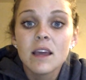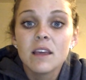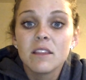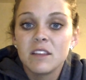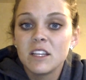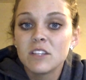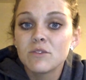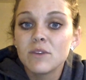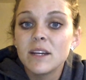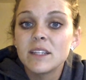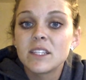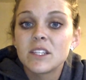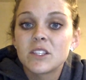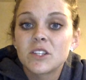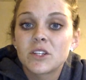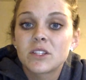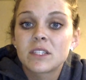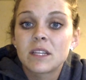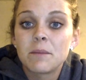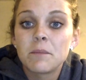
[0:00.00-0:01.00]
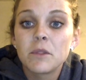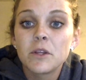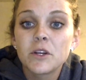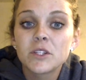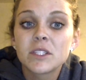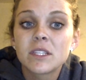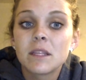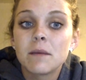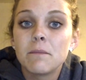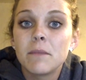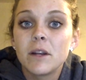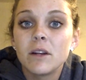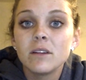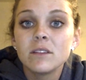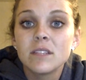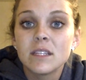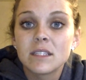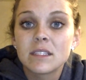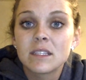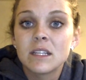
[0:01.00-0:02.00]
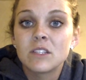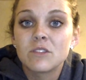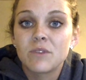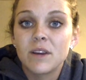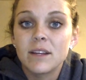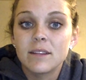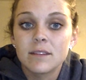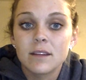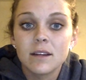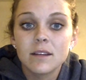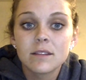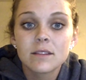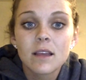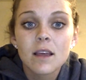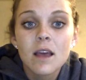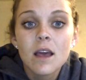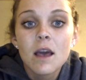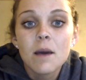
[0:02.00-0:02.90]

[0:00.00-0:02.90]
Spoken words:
These races are similar to the middle distance races,